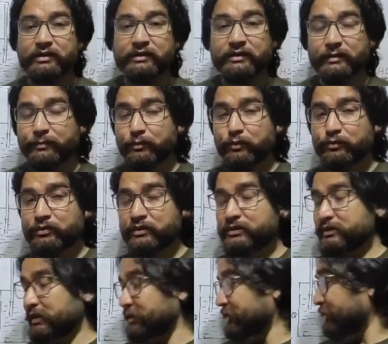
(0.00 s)
it deposits
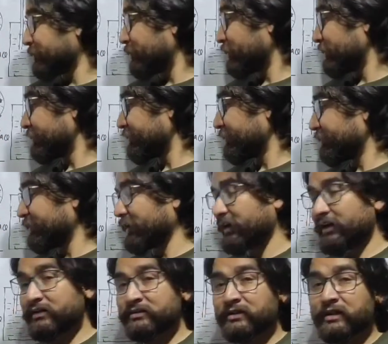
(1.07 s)
at the bottom of
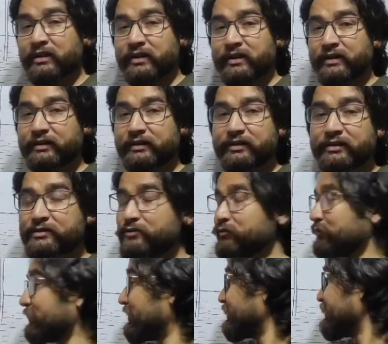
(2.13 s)
flask, it is
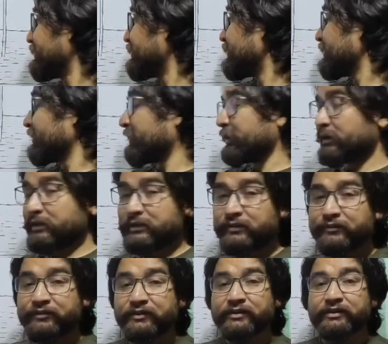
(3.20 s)
very
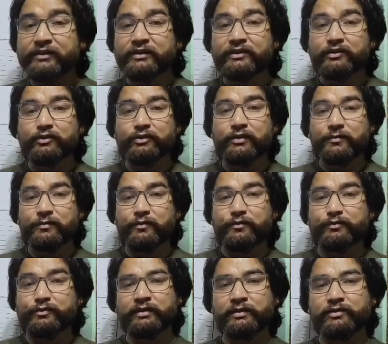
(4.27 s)
difficult to
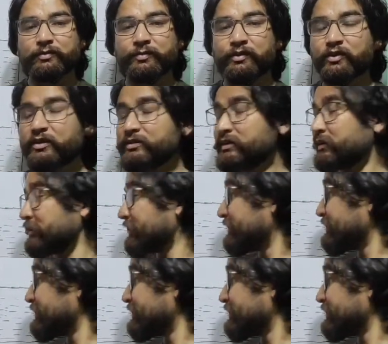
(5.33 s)
remove. So because it